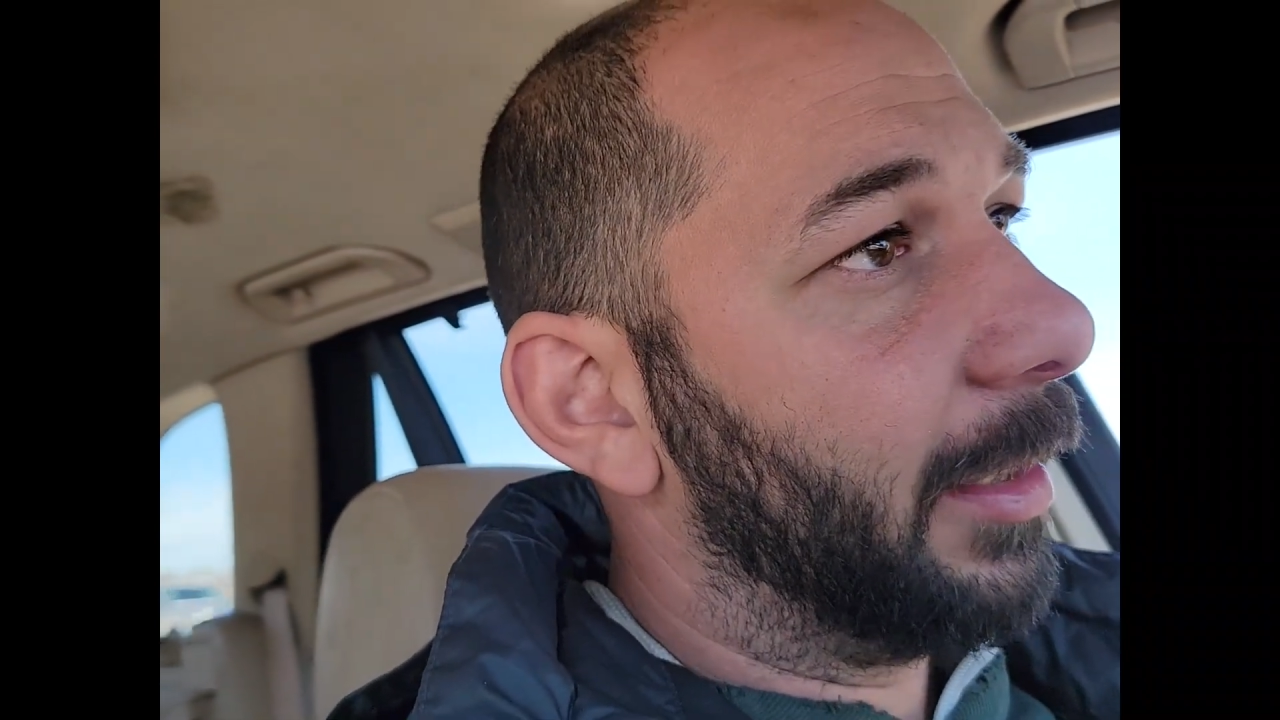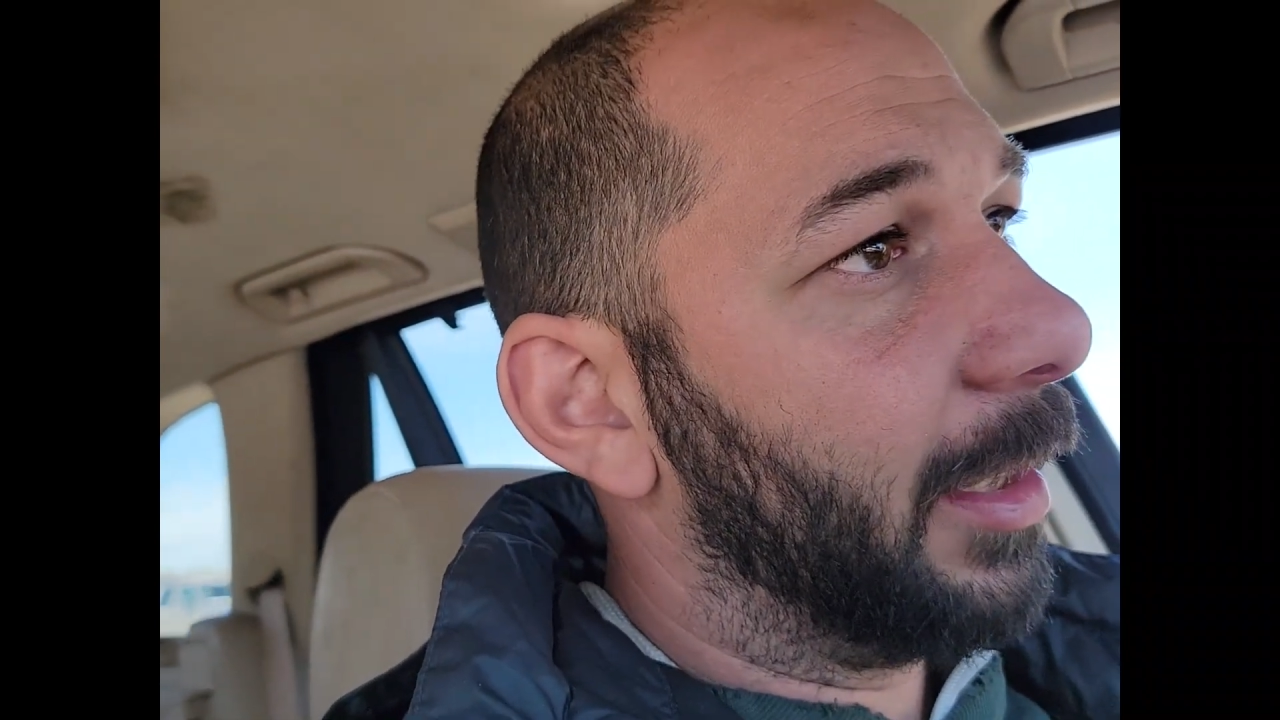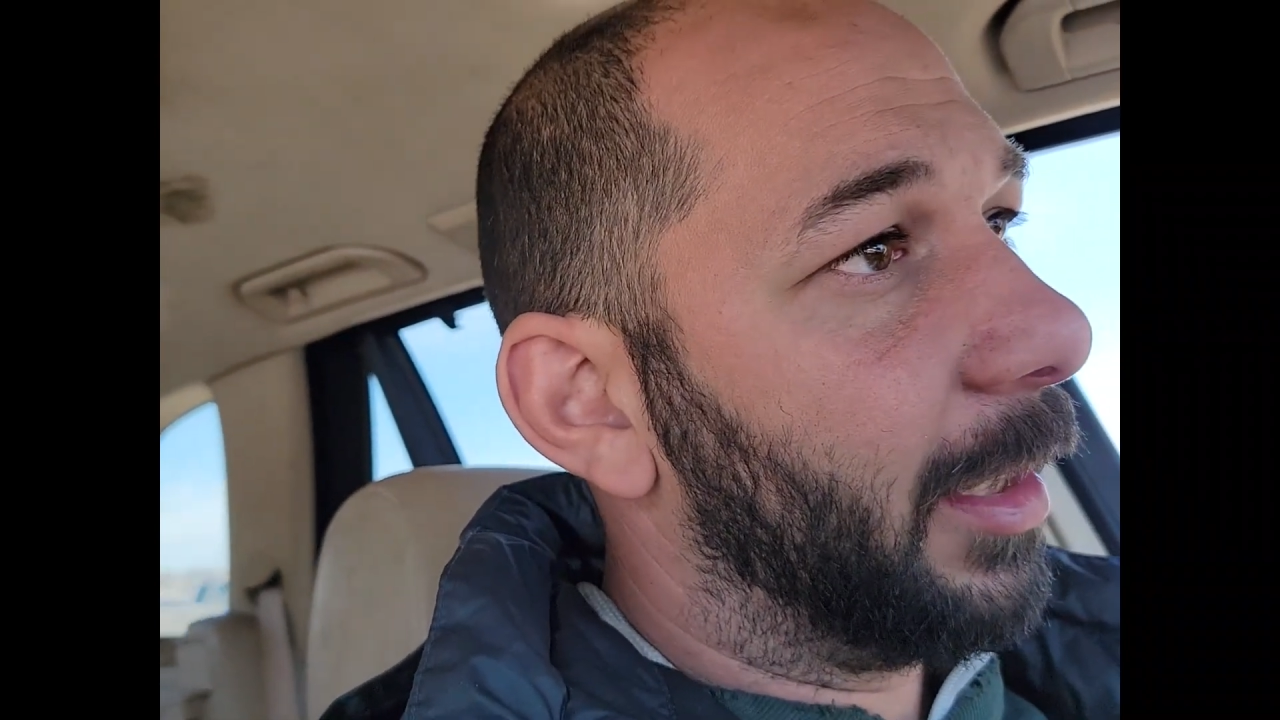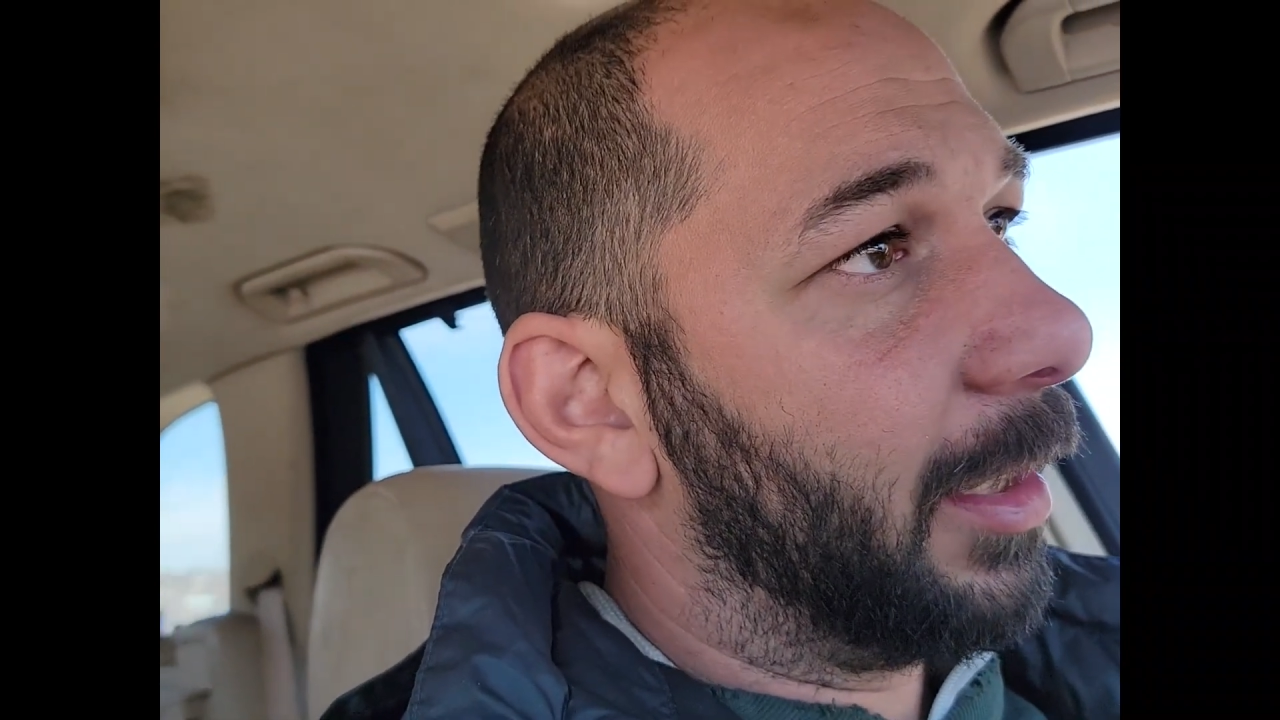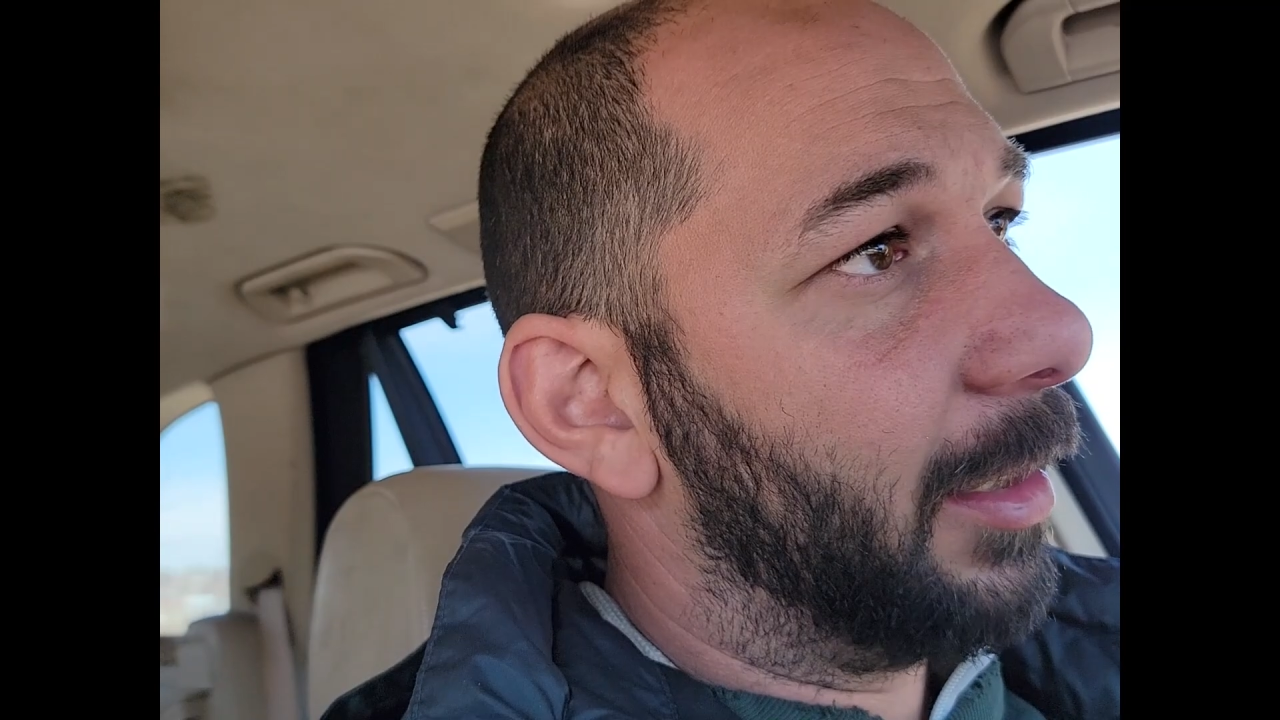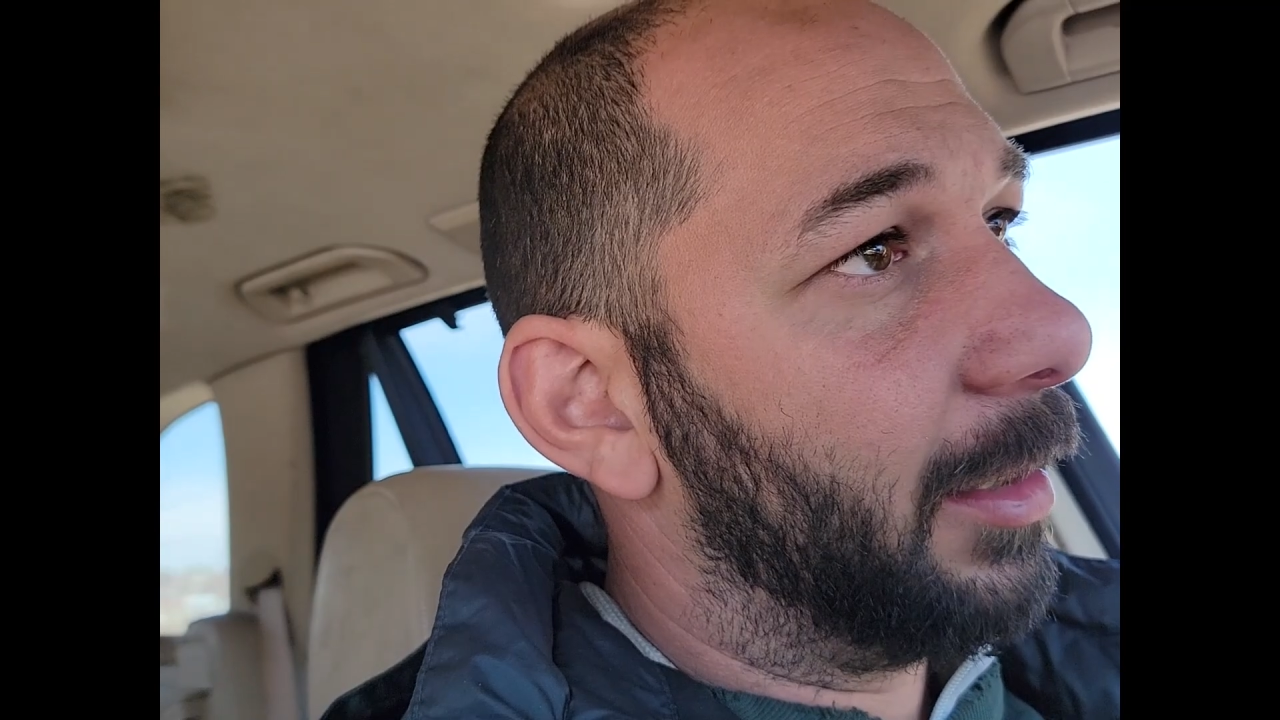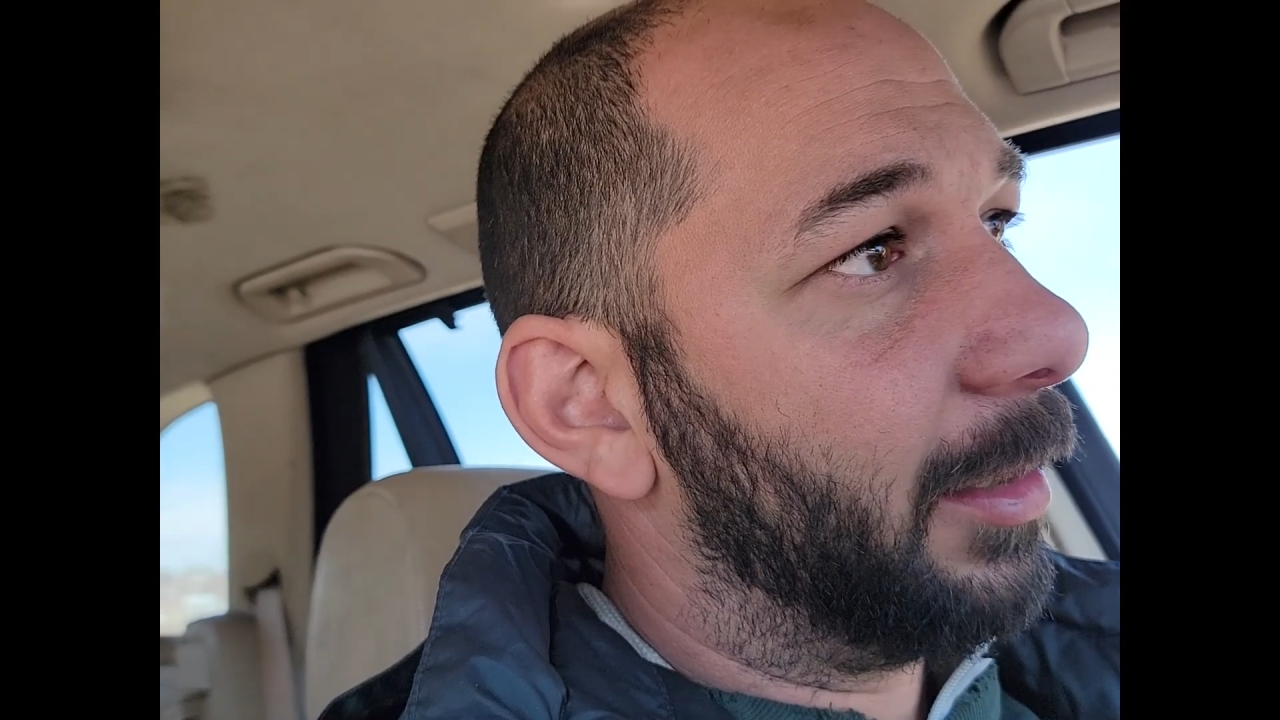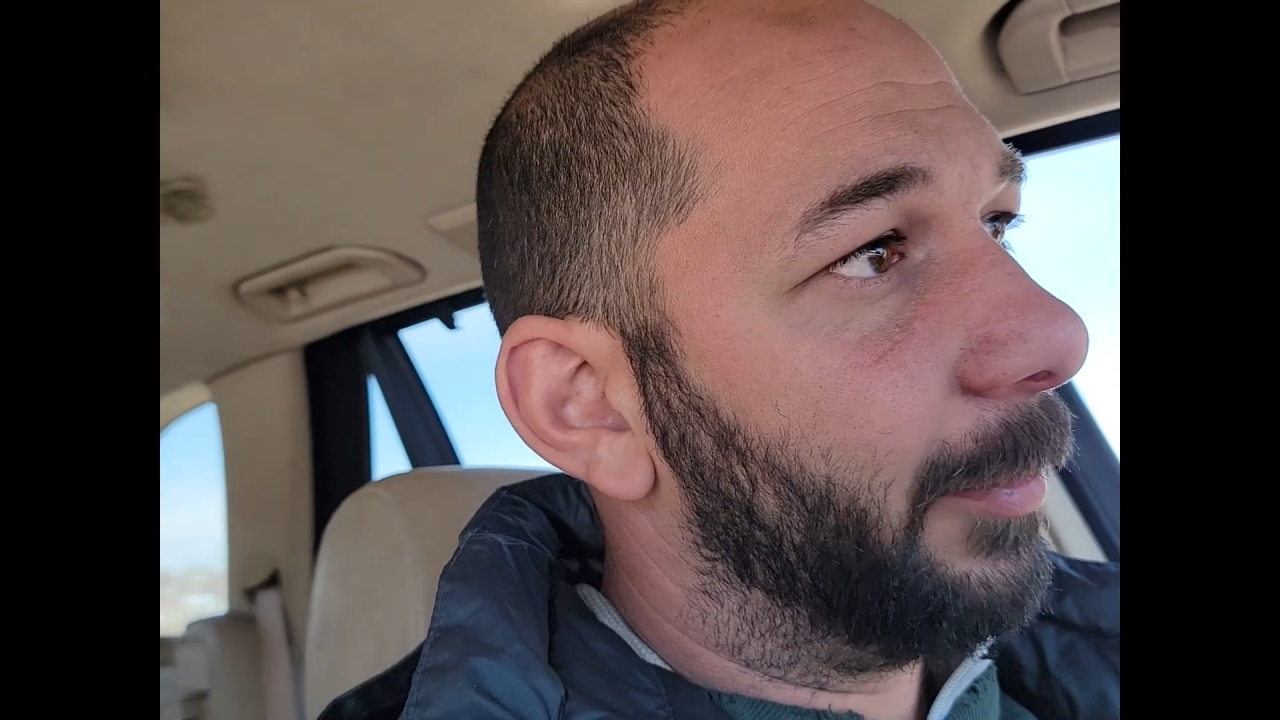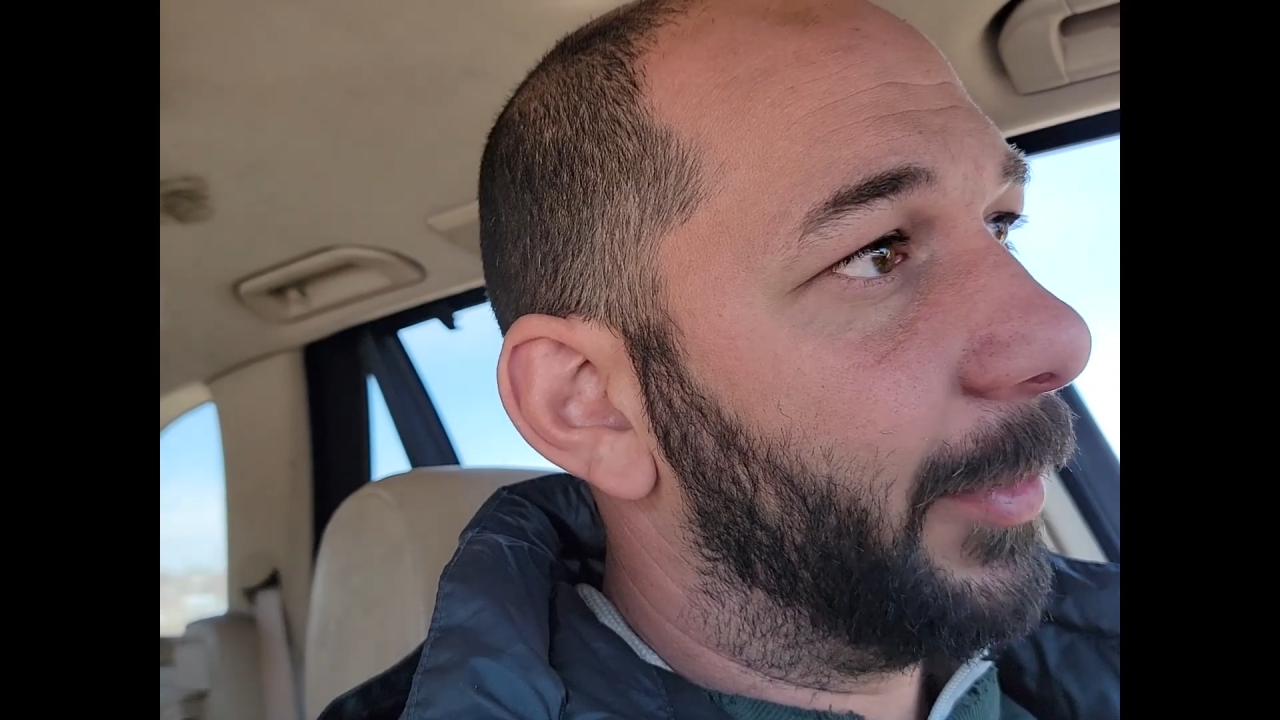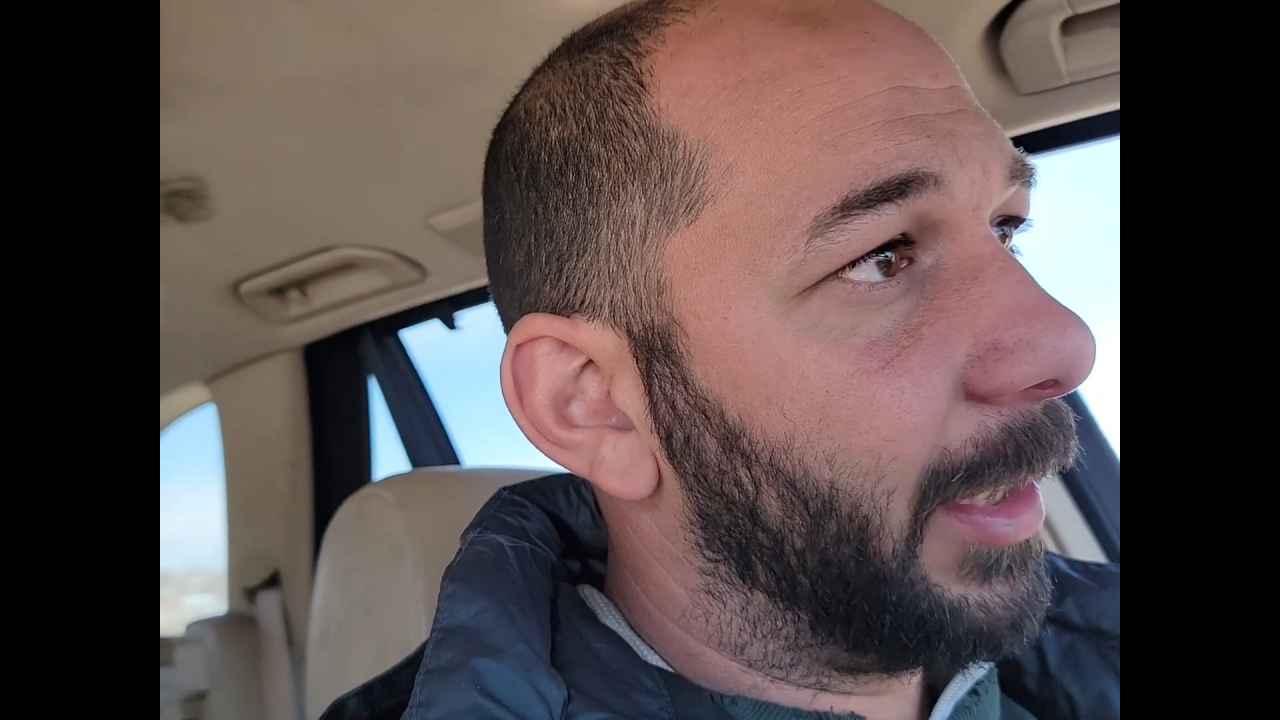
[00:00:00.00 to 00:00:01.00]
but